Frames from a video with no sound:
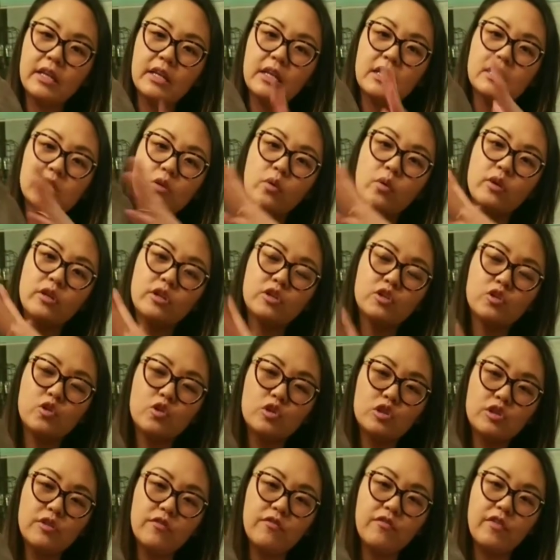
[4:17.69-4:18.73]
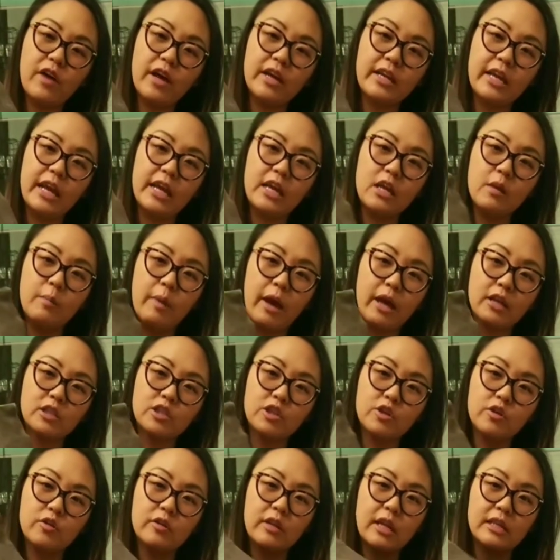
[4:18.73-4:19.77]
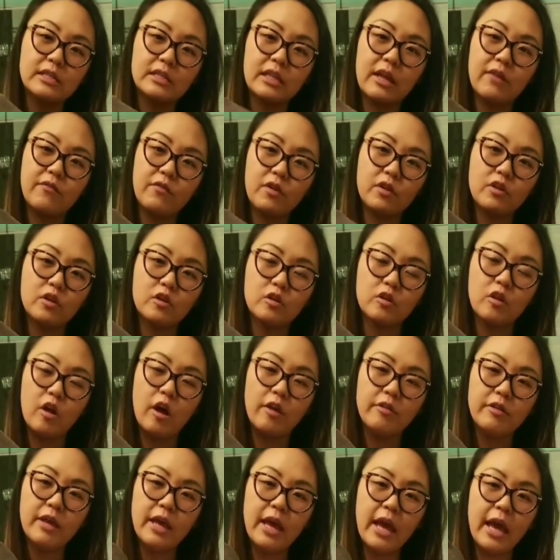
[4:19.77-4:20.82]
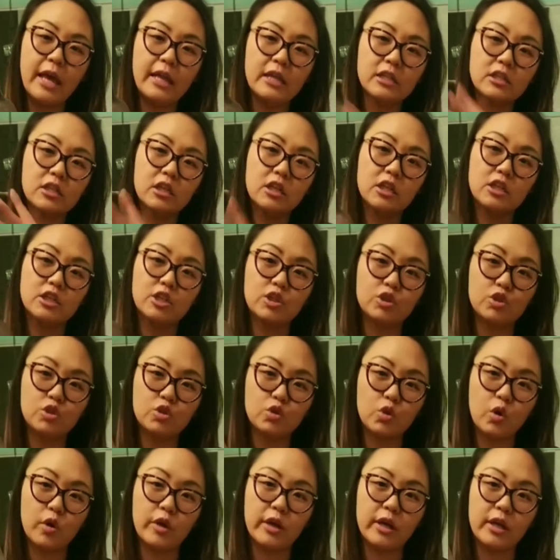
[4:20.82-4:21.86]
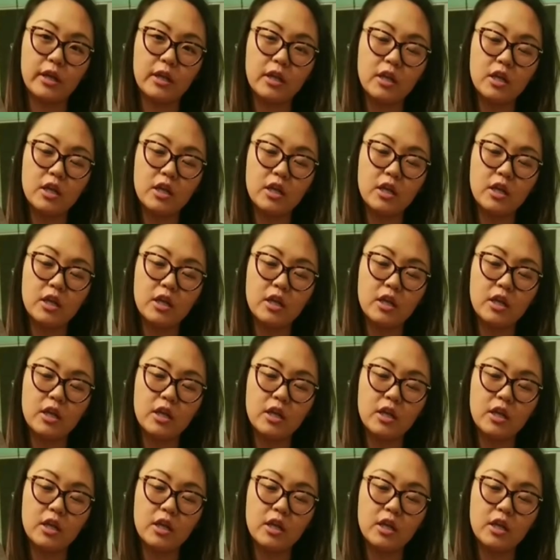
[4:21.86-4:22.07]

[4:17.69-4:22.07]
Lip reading: It's going to search and find any bacteria that's left on the cloth, and it's going to destroy it.